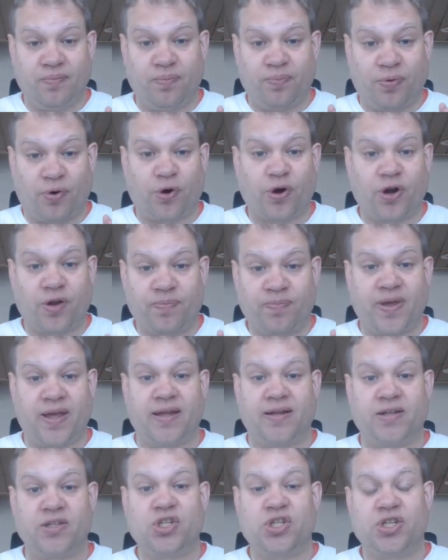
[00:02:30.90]
park
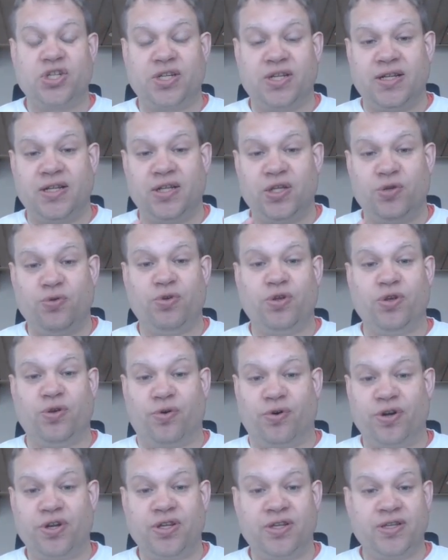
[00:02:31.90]
bench in New
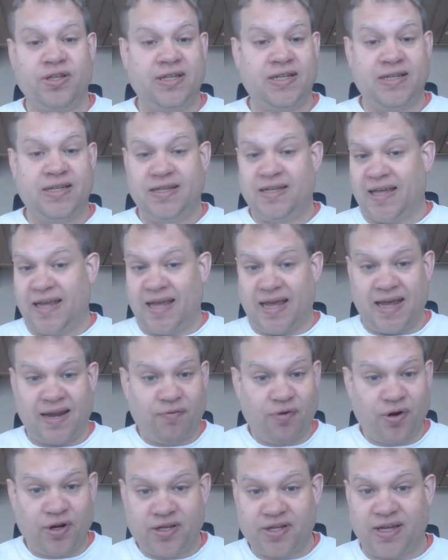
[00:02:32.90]
York
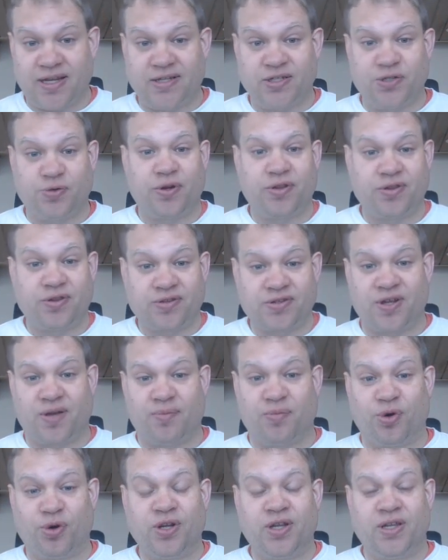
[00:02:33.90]
every day during the
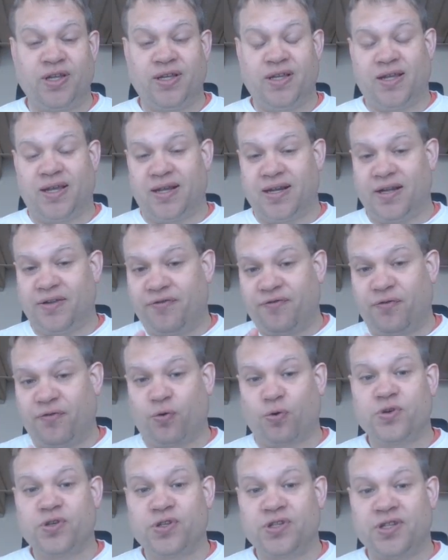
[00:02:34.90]
summer, and he
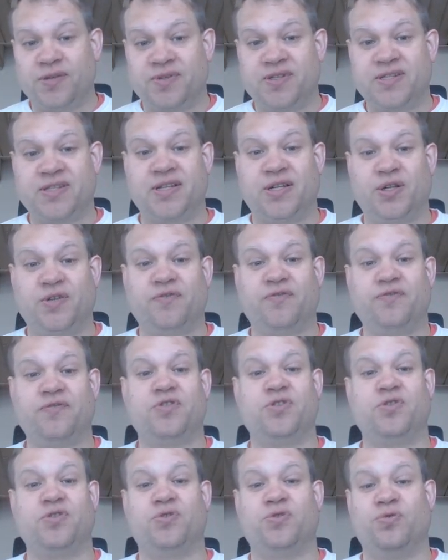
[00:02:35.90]
forced himself
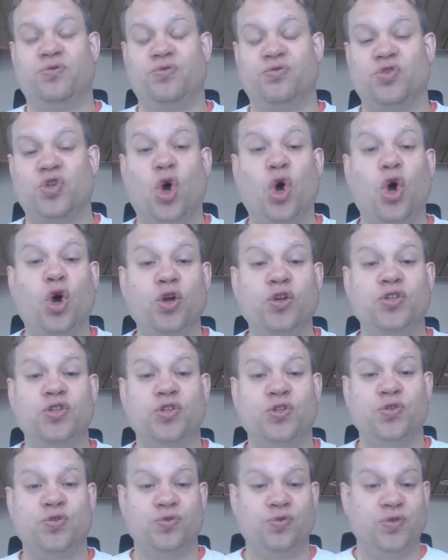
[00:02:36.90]
to talk
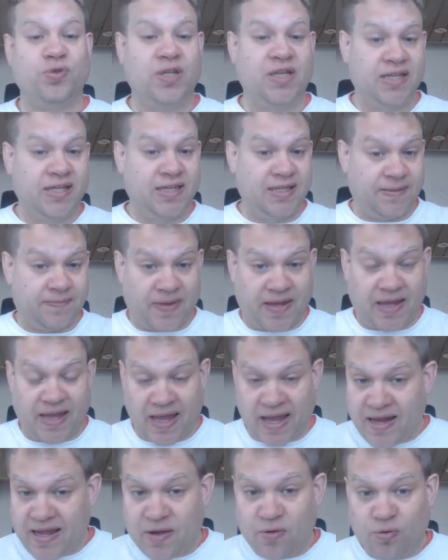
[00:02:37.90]
to
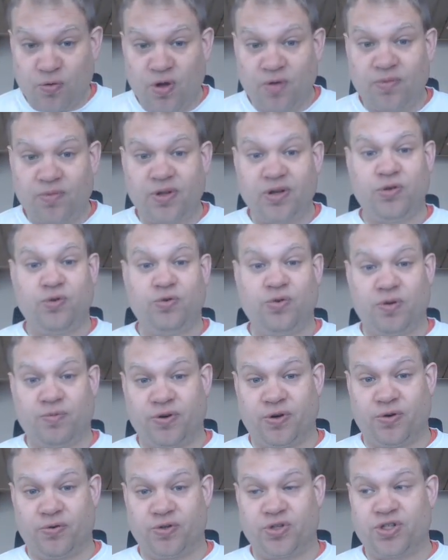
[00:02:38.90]
any woman who
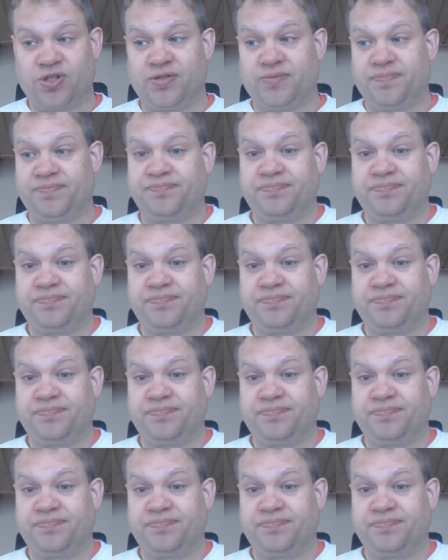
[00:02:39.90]
approached.